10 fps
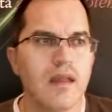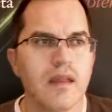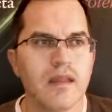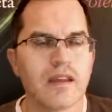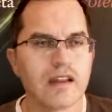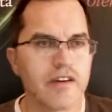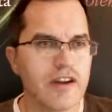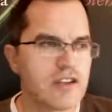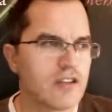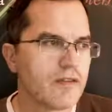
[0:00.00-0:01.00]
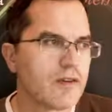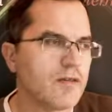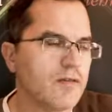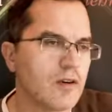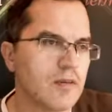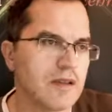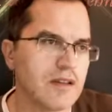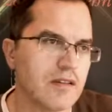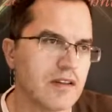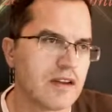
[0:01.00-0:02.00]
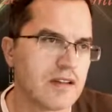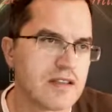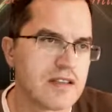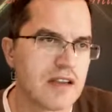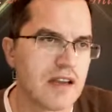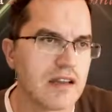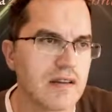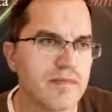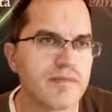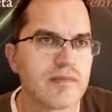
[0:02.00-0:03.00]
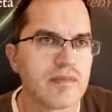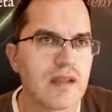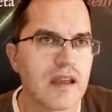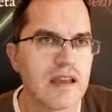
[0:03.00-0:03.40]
Declaration of conformity, on the other side, is